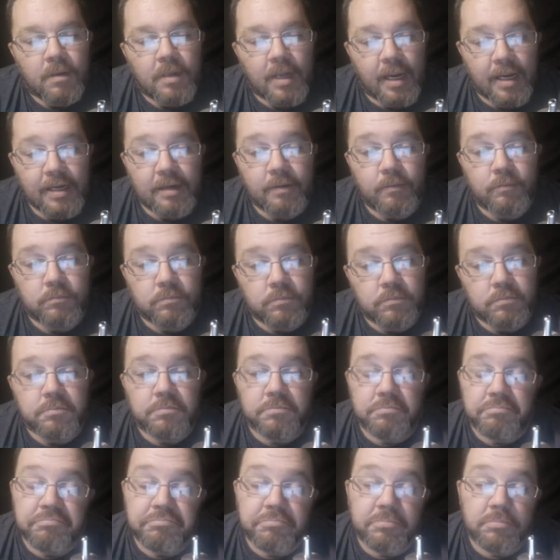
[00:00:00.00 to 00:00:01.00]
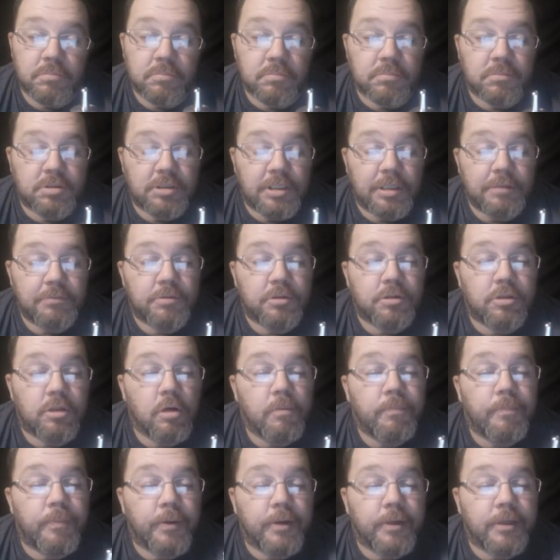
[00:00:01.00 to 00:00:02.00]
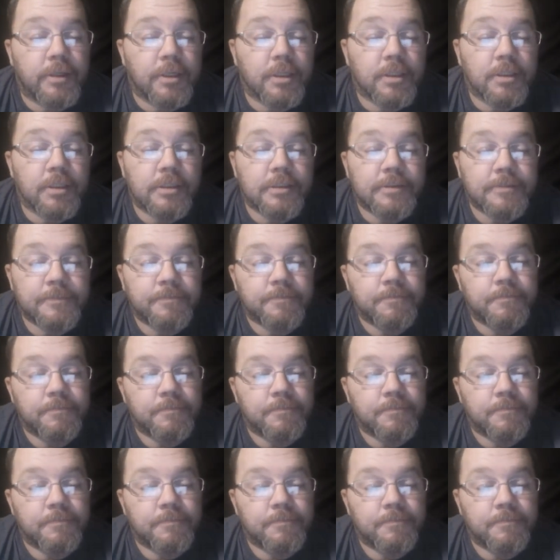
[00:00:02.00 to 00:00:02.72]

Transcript: Tank seems to do pretty good.